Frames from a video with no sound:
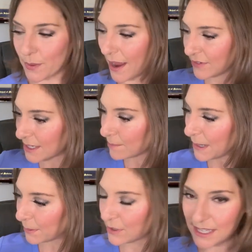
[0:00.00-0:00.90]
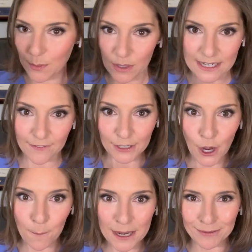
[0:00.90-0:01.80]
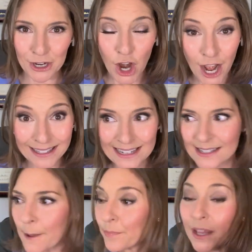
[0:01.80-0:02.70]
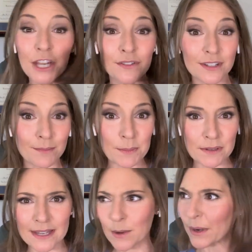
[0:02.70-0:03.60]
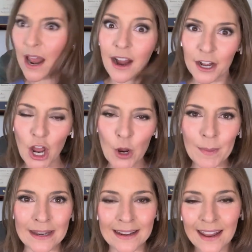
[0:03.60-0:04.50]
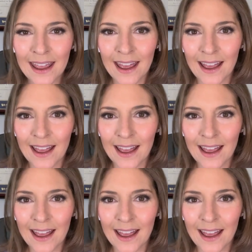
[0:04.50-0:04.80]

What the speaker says: You have some people who say we're definitely opening regardless, and you have some people say we're not gonna open.